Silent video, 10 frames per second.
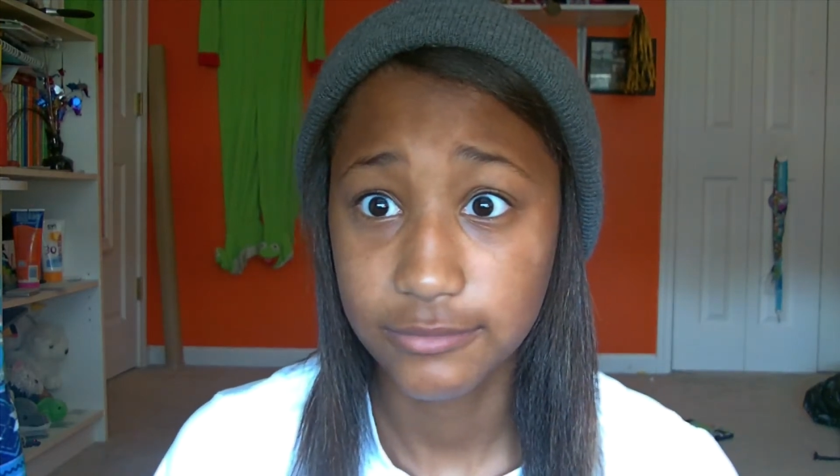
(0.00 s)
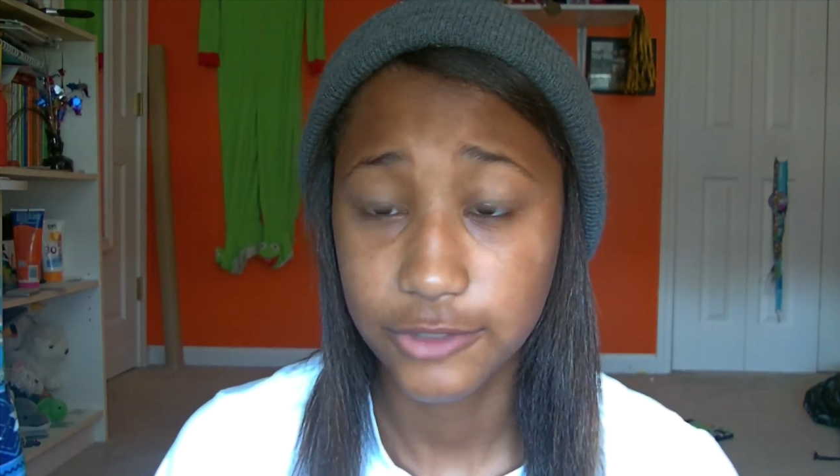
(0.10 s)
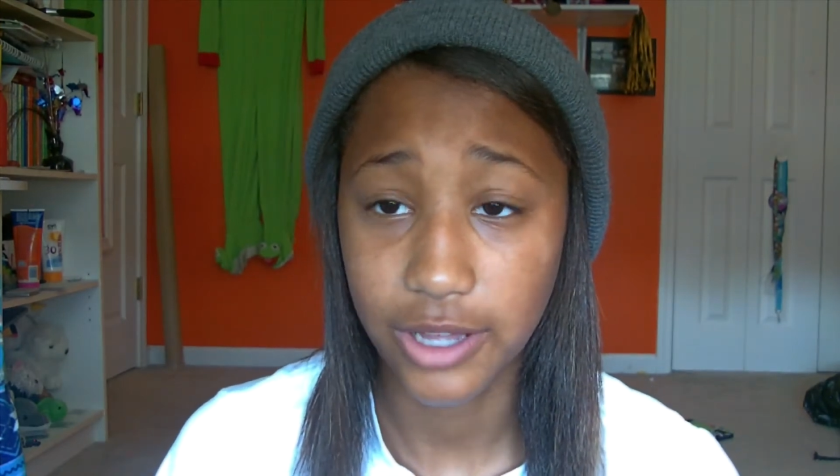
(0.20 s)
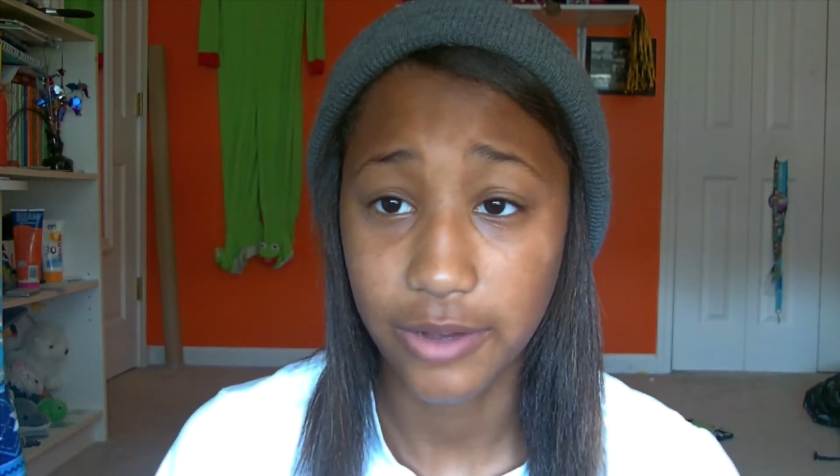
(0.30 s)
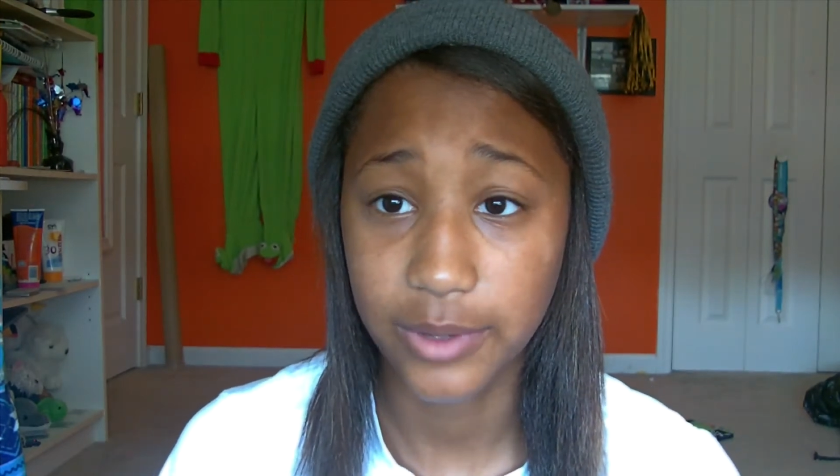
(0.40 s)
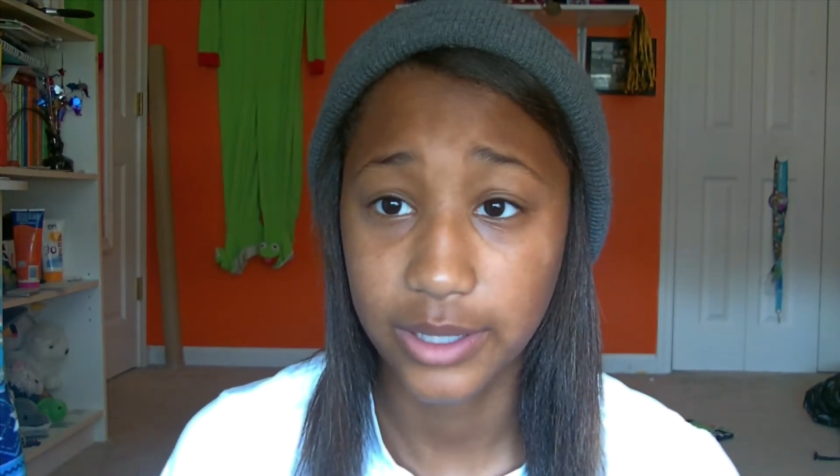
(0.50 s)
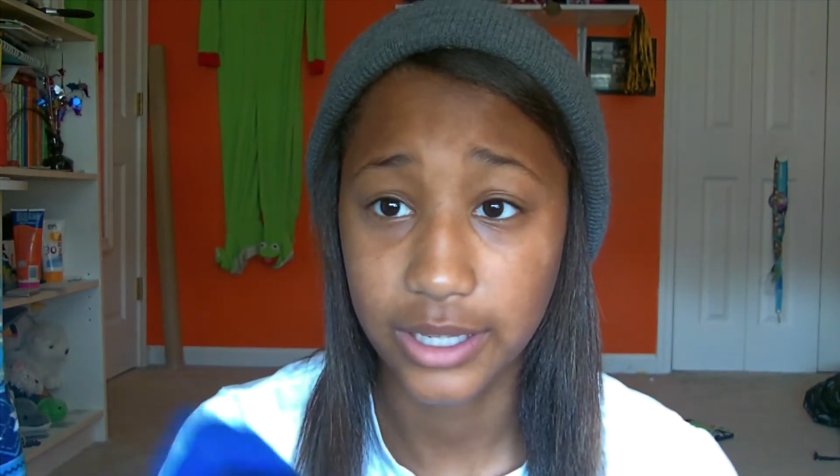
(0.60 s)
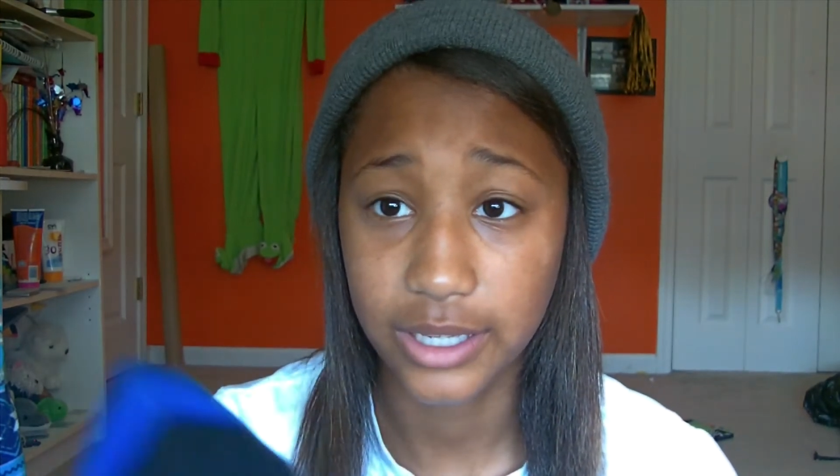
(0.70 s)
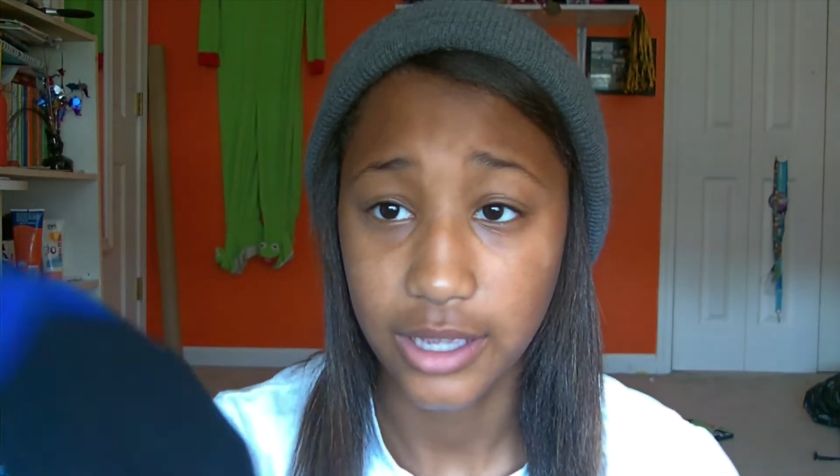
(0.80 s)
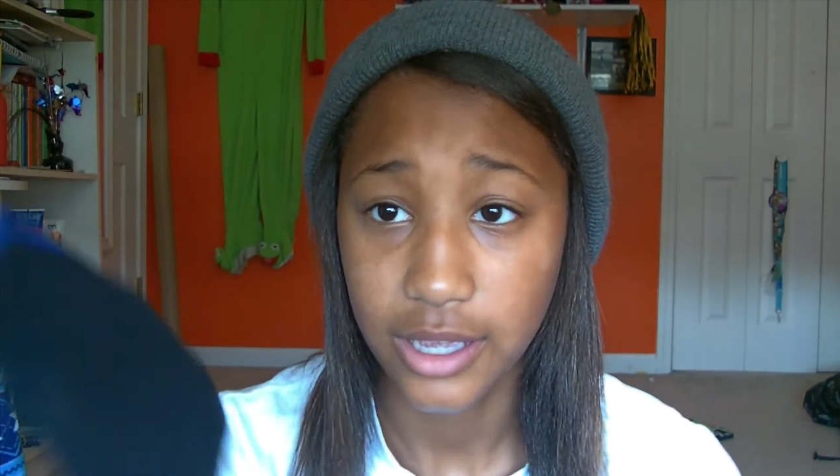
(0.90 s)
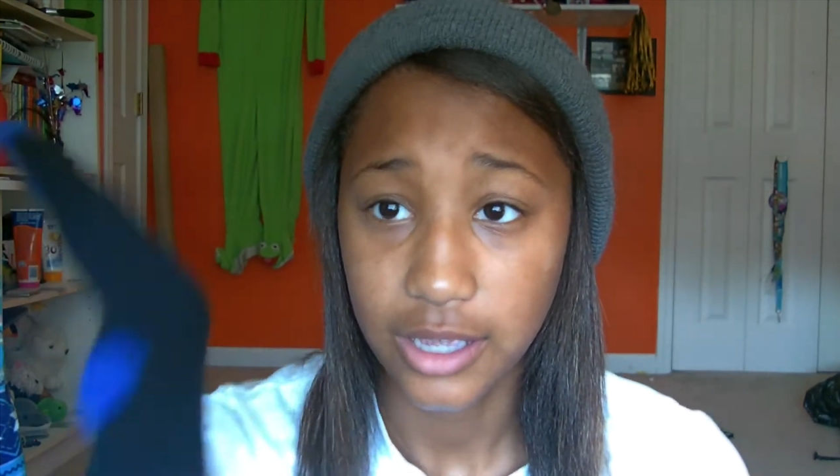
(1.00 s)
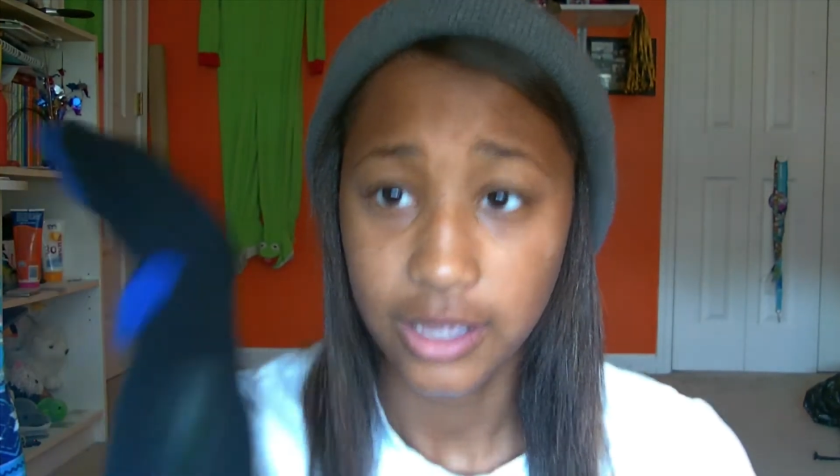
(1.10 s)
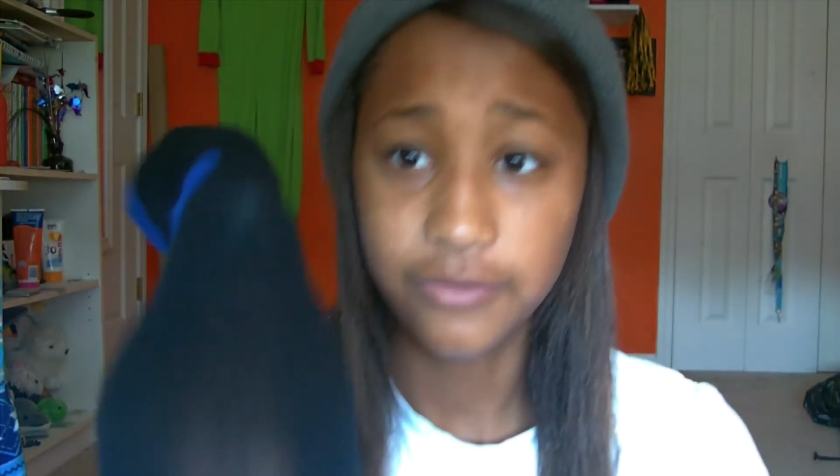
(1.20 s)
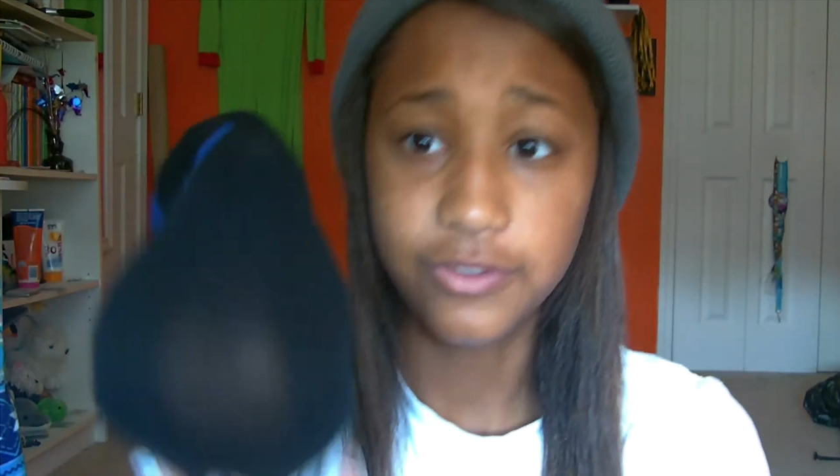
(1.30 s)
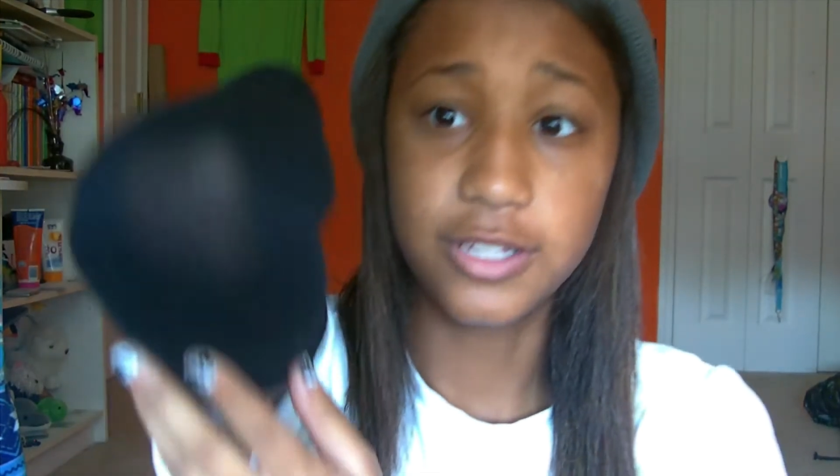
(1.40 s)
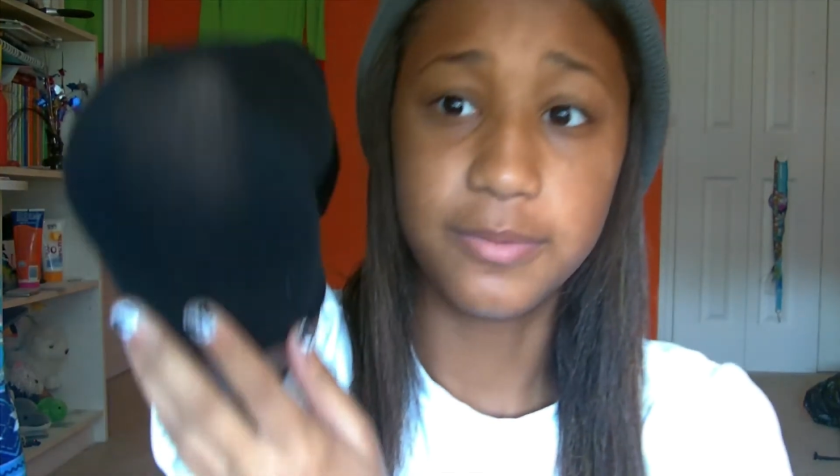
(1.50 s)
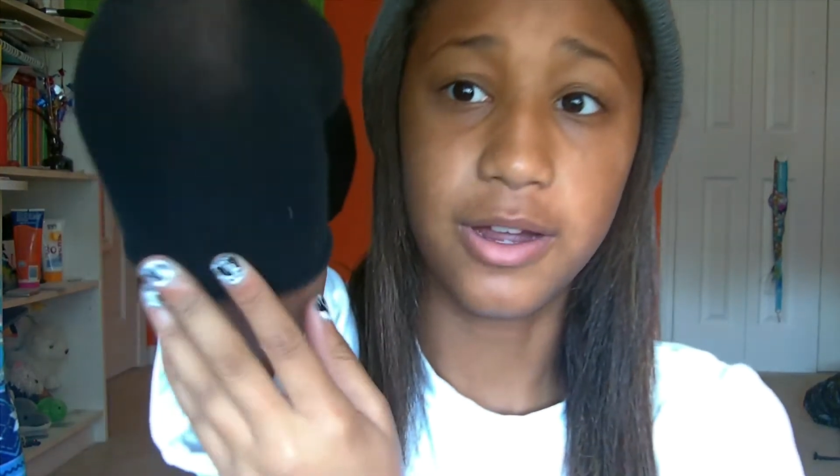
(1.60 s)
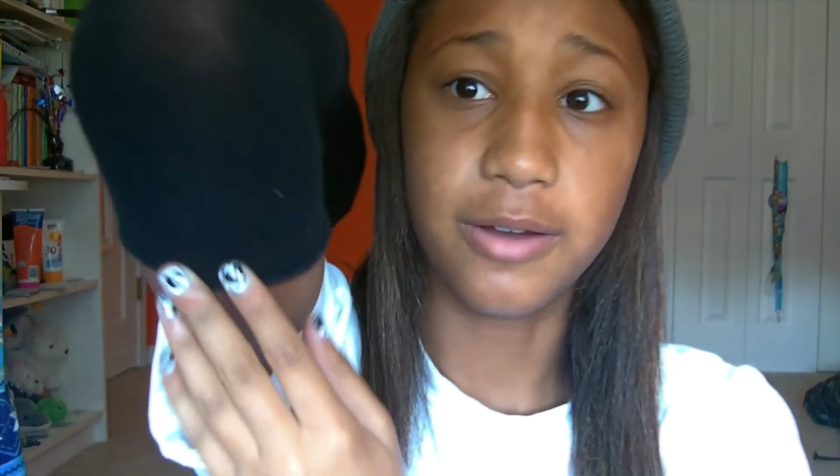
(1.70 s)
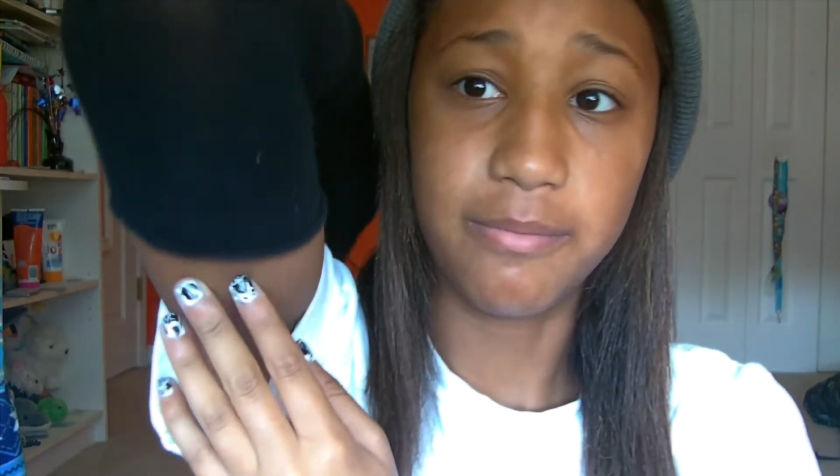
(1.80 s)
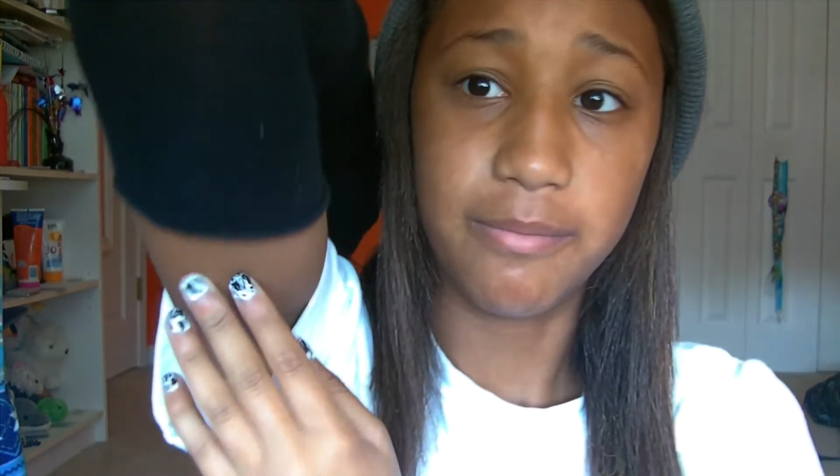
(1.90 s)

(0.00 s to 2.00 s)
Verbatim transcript: so that way, like, if this part